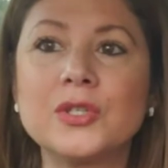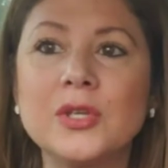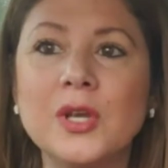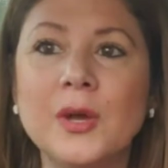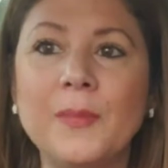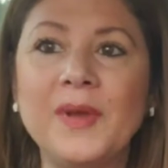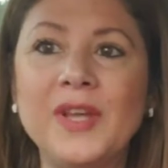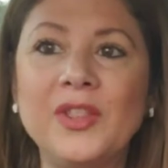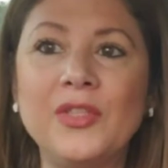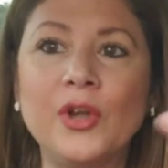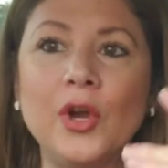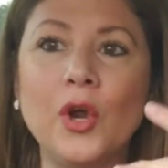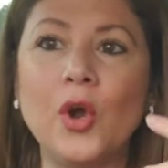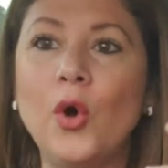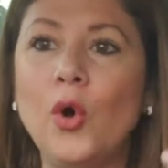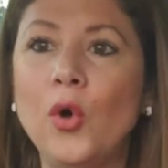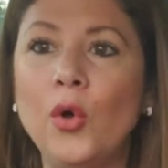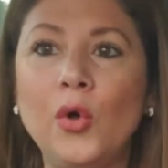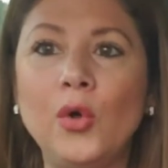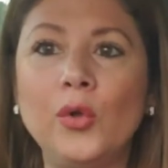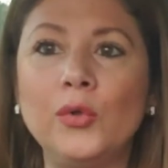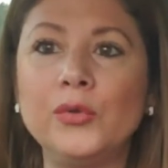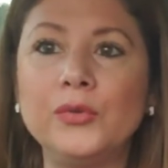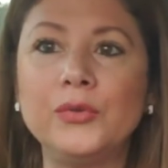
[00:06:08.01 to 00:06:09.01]
I mean, their
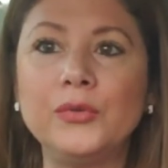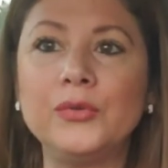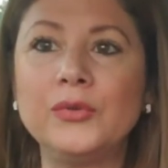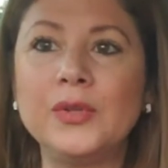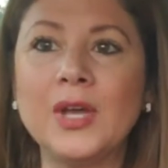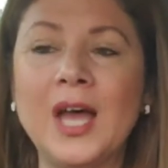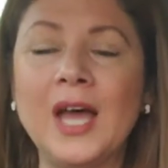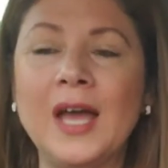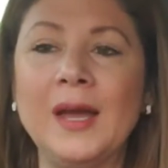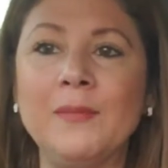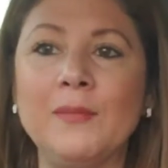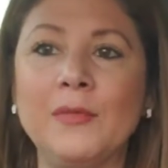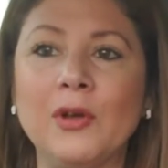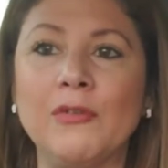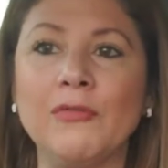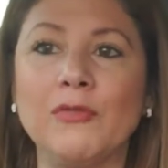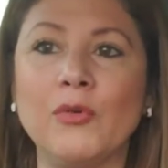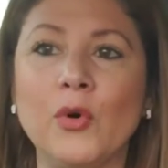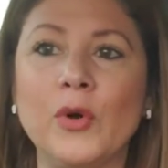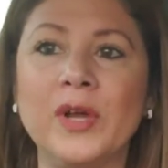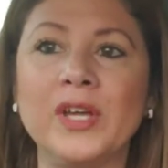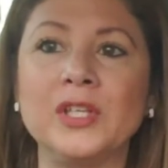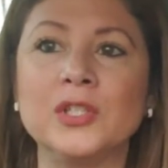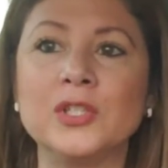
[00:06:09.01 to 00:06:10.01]
whole time of
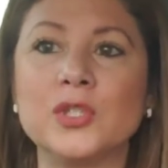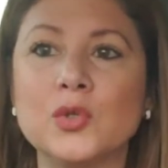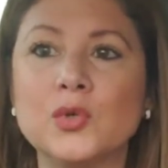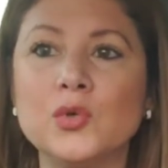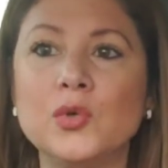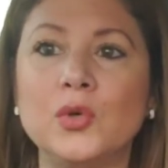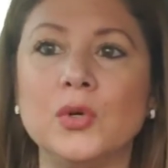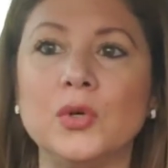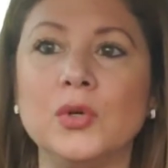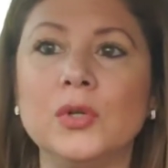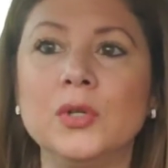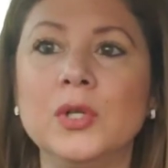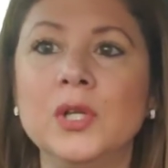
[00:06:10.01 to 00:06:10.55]
going to school.